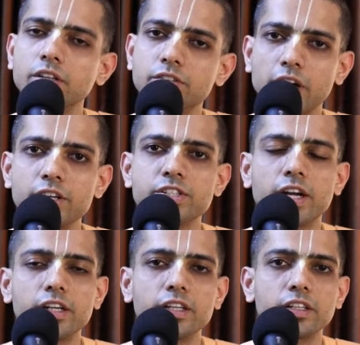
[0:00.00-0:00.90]
Start
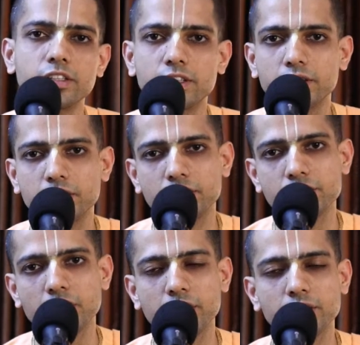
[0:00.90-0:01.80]
chanting and hearing.
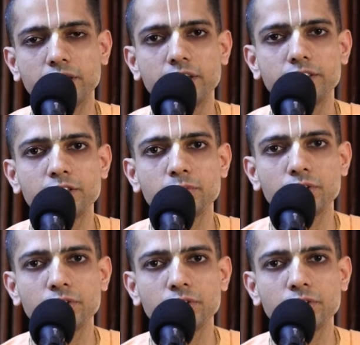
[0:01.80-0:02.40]
Start the kirtan